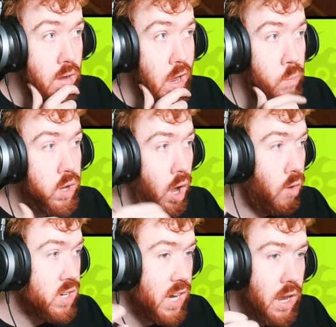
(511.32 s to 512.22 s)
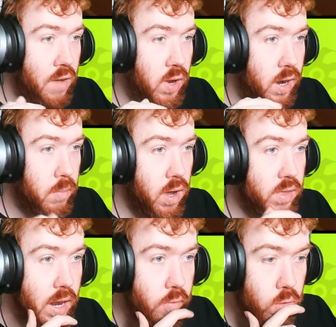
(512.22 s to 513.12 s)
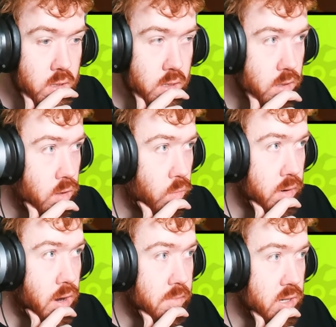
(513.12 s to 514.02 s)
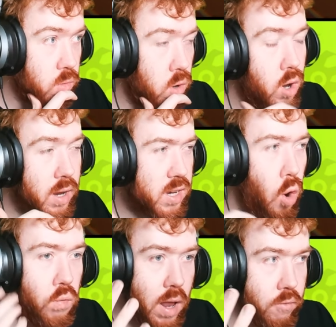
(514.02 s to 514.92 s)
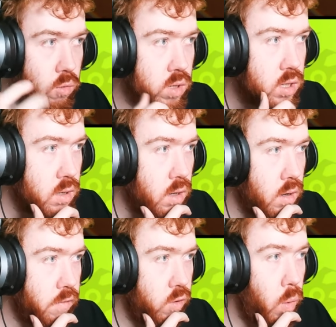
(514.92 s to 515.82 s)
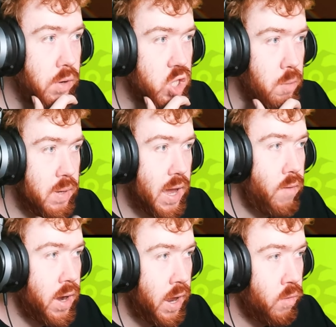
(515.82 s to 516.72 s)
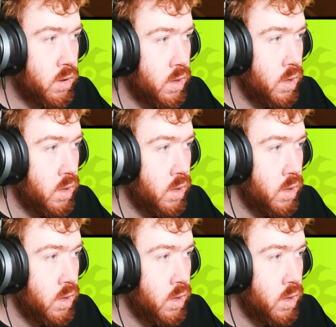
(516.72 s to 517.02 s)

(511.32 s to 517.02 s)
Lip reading: And we are obviously, I think, a little bit under-leveled when it comes to, or over-leveled for where we should be at right now.